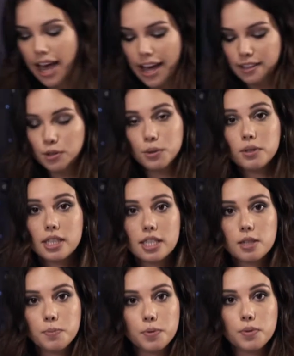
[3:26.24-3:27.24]
add 2
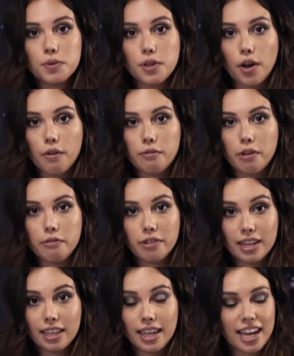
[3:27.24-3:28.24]
teaspoons of
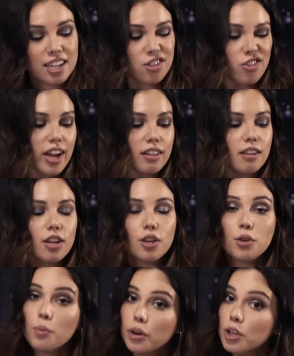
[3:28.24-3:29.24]
vanilla extract.
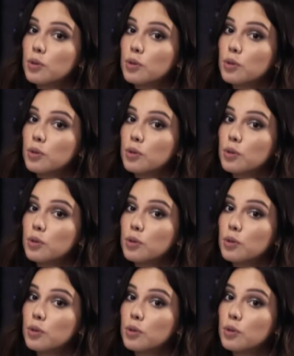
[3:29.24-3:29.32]
You wanna